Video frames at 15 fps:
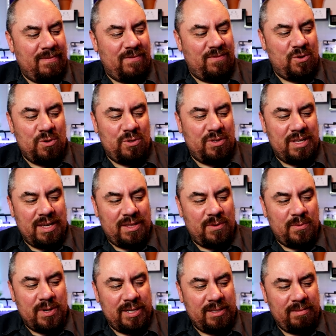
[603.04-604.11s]
I've used the other
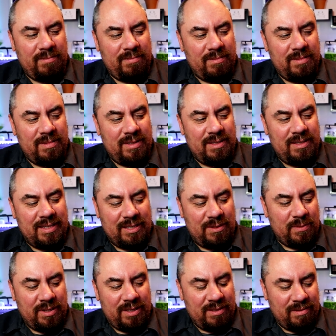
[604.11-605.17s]
one. This
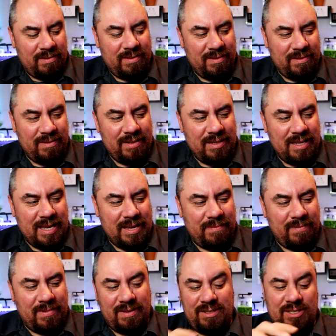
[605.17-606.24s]
one,
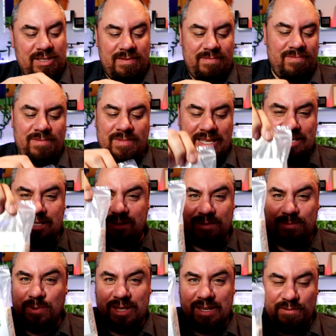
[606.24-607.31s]
um, I just this is
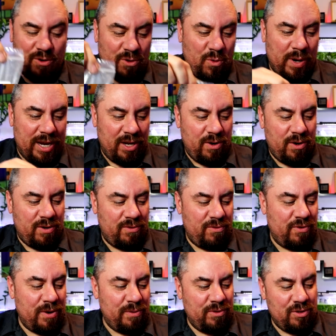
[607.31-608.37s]
the one I've not quite got
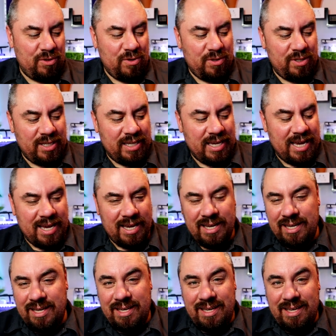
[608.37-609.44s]
round to using yet.
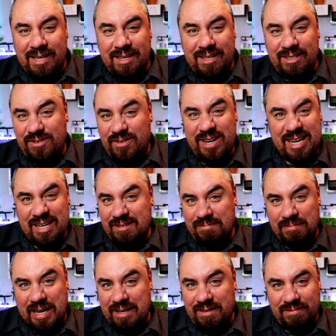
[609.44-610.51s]
It's great.
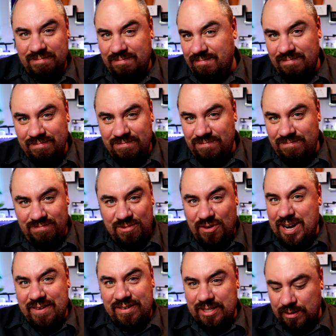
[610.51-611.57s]
I'm getting
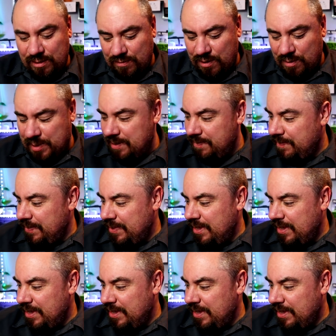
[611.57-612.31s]
great results from it.